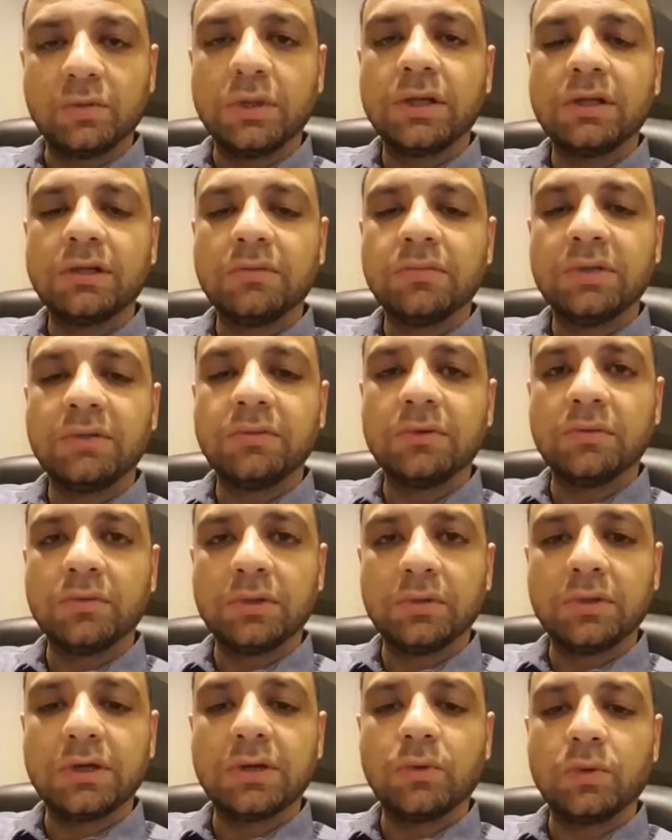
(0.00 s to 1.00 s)
well, people
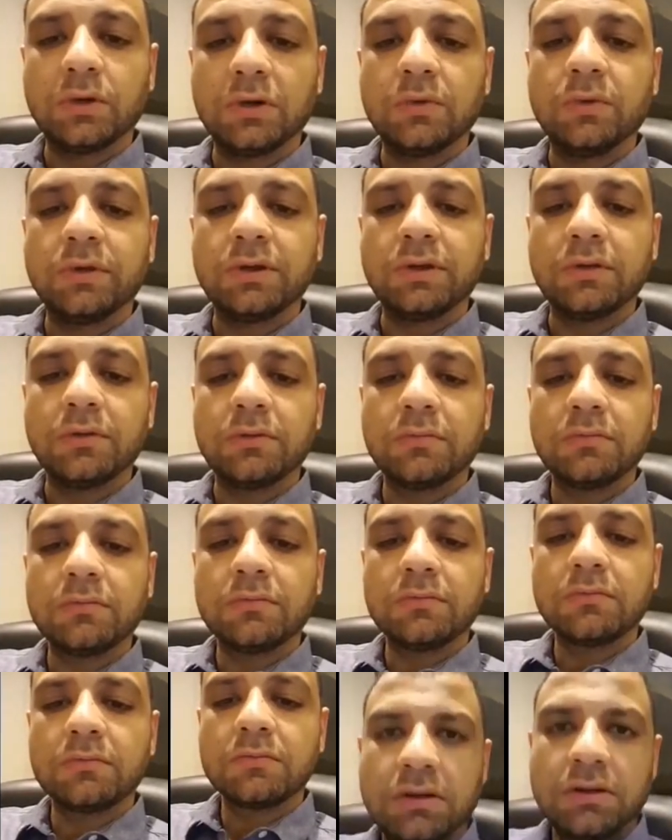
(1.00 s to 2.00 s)
will want to work with you.
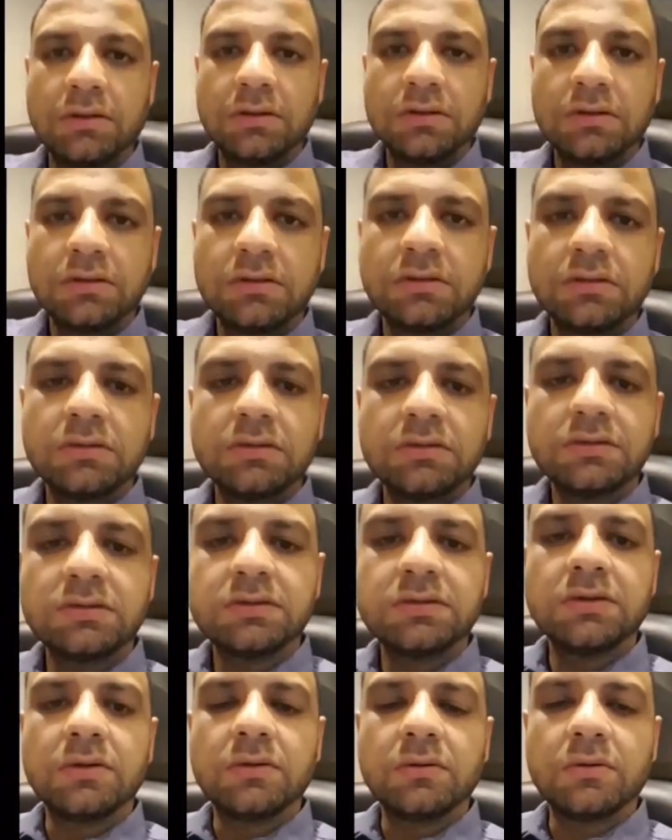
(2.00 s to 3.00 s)

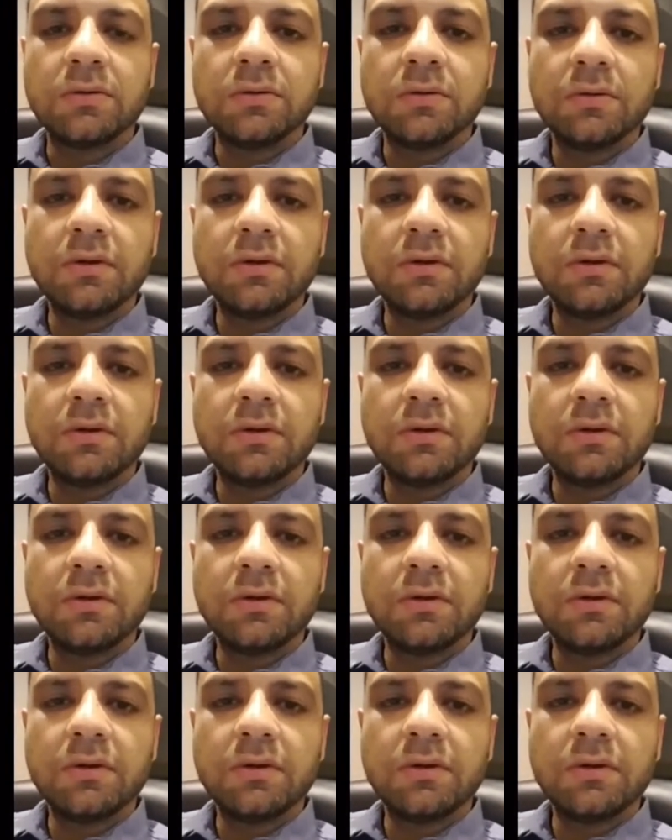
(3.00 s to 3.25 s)
So